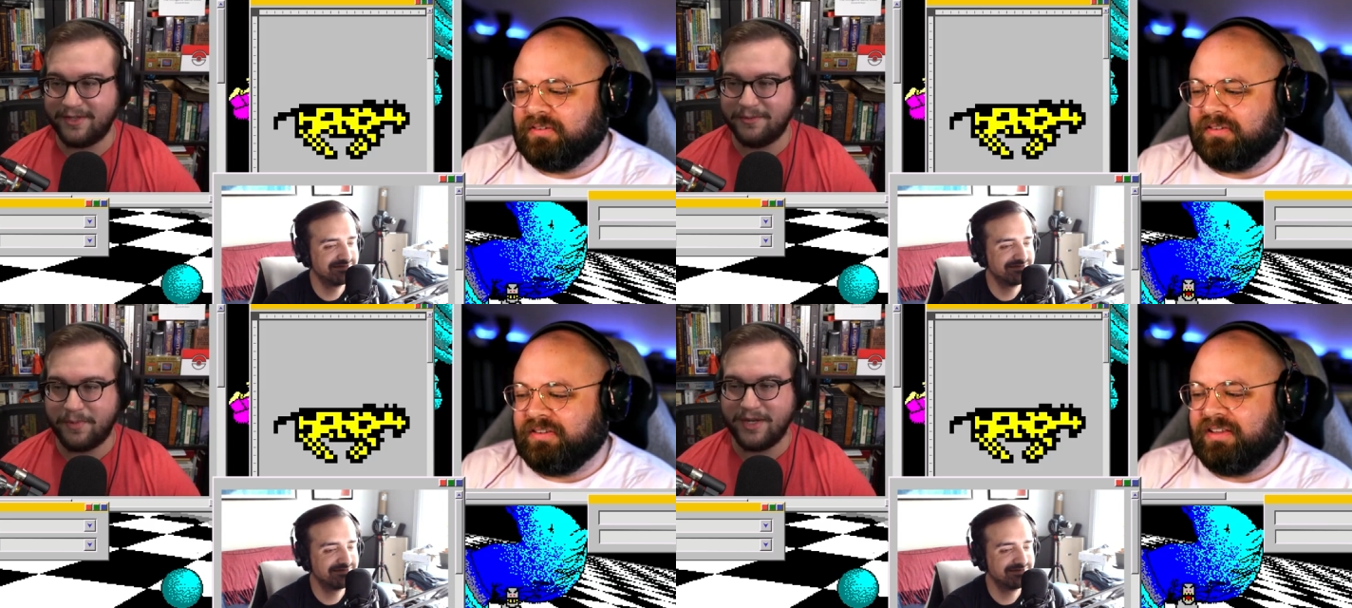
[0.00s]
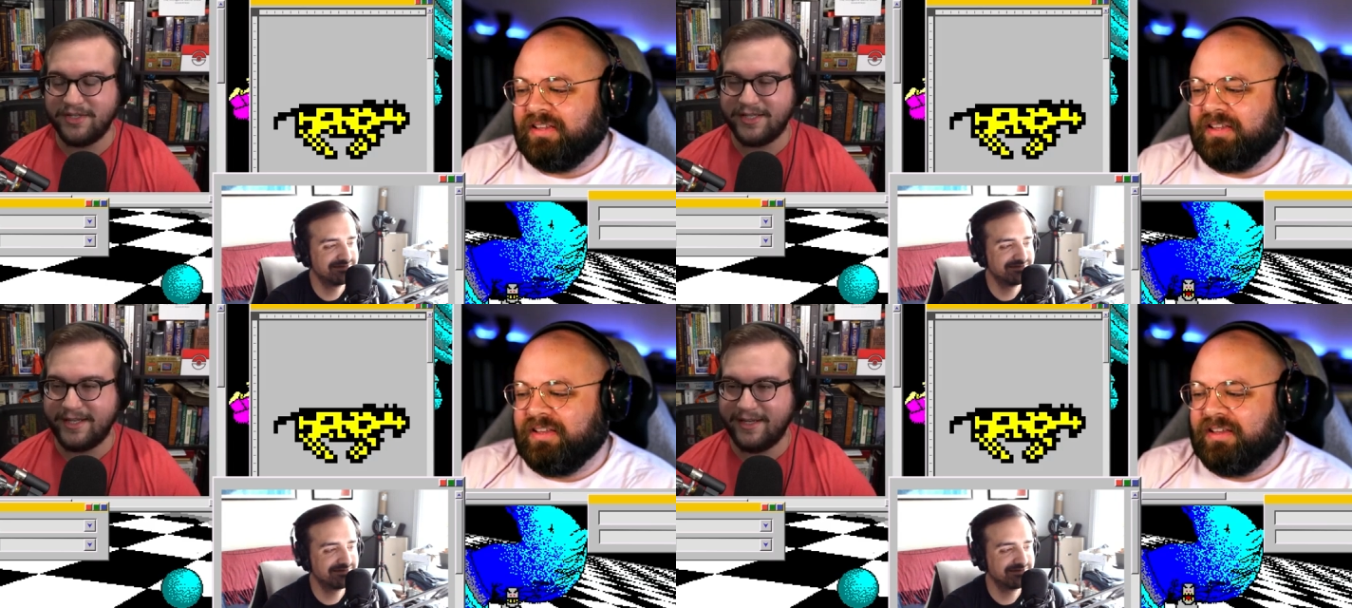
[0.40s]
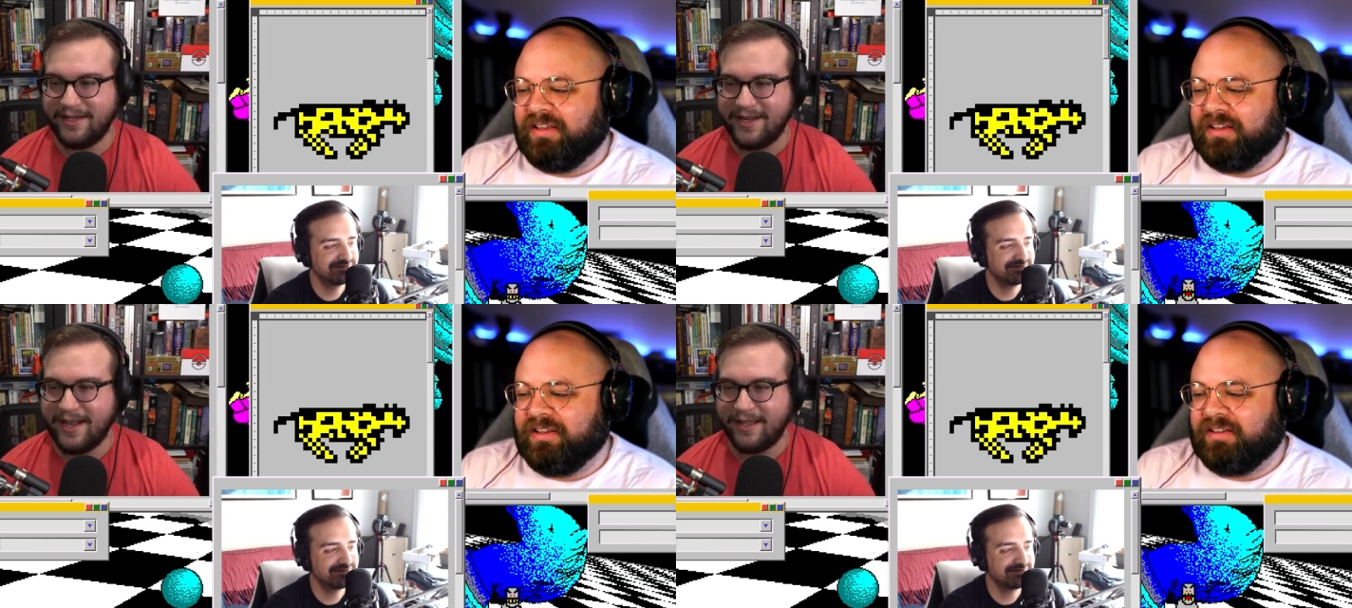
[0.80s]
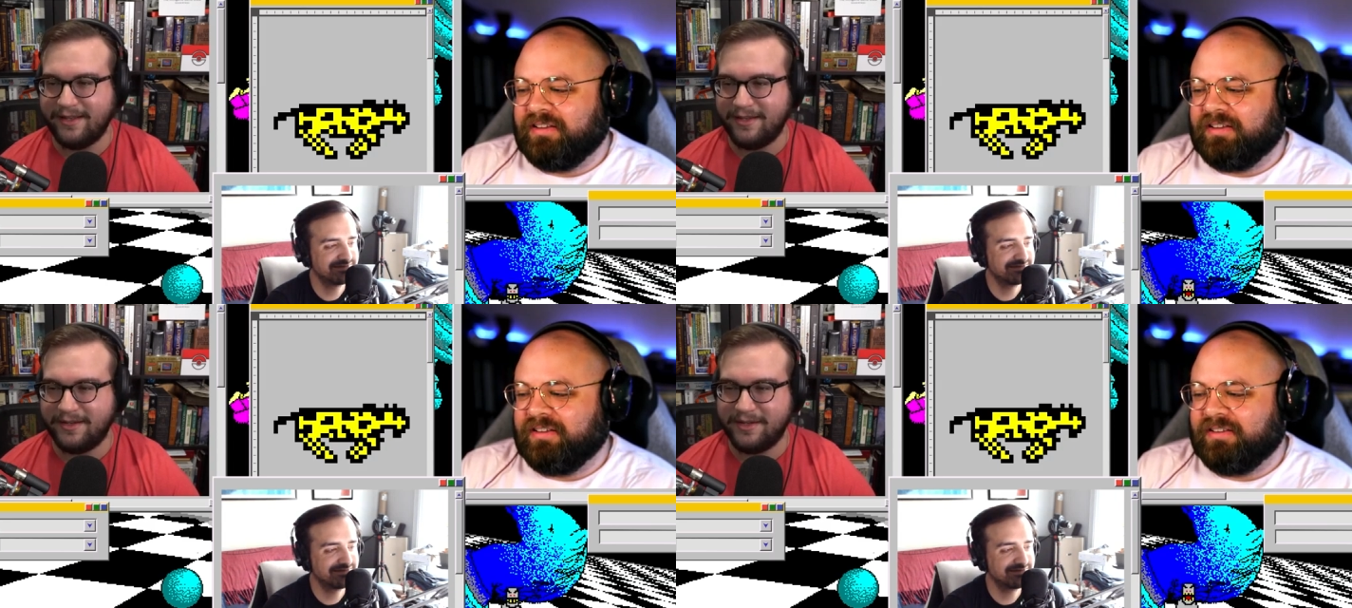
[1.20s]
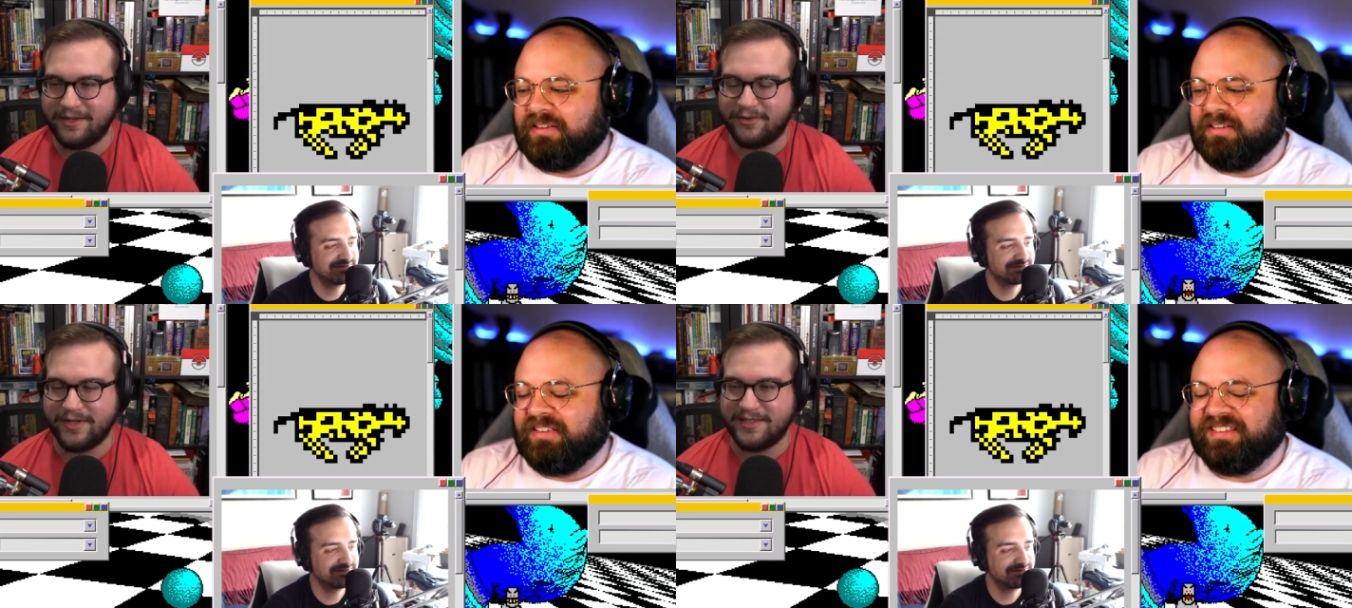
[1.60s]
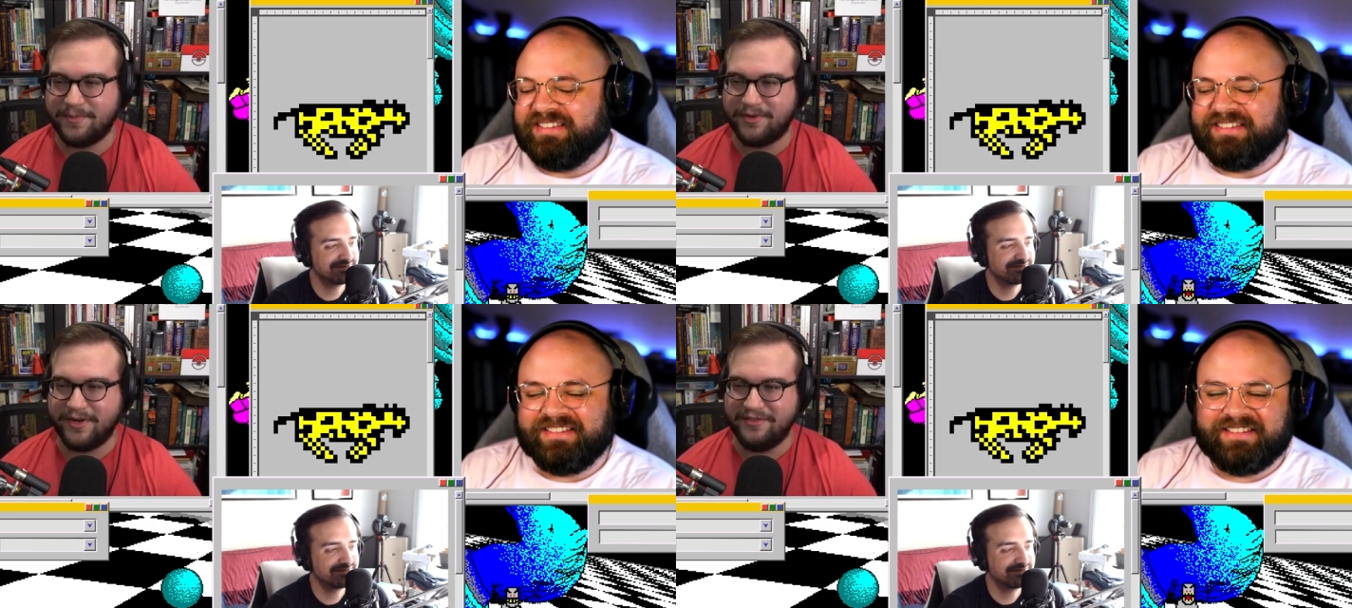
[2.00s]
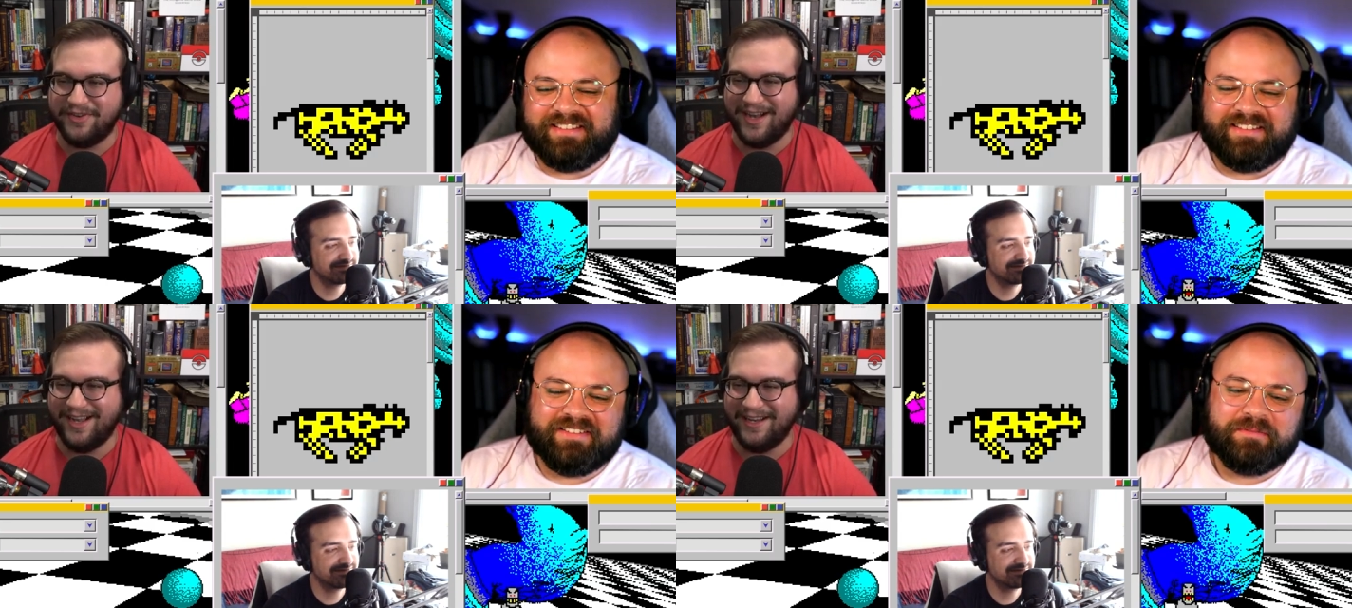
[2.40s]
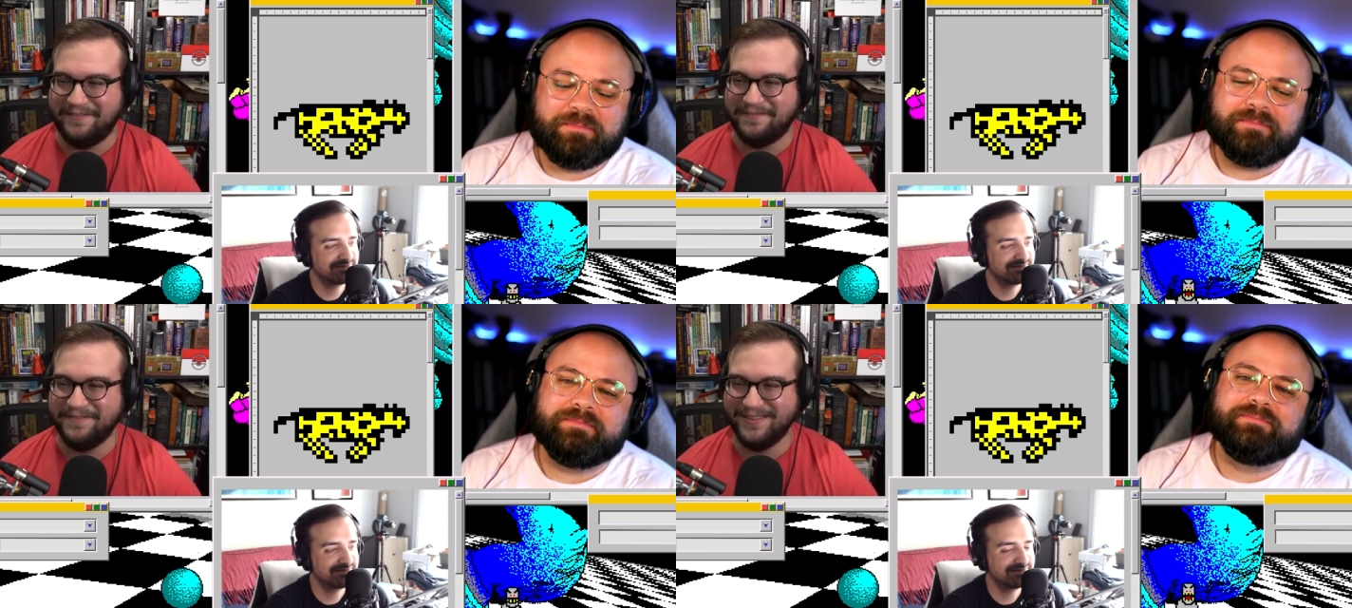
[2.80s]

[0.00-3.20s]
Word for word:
Speaker 1: You're punched in. You got in crisp 35.